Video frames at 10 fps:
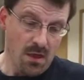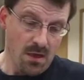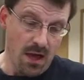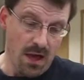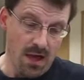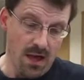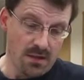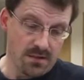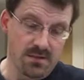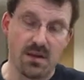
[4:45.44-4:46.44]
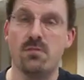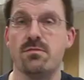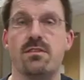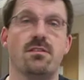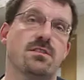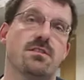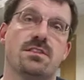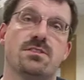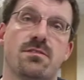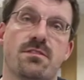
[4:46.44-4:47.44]
And I'll also look at
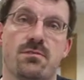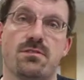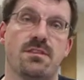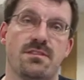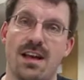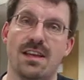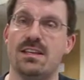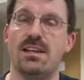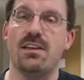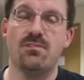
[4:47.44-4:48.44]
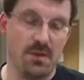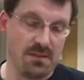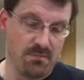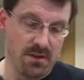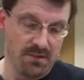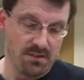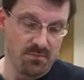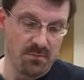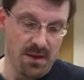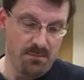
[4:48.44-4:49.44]
additional sources and add in extra bits and pieces from
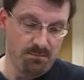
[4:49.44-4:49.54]
there.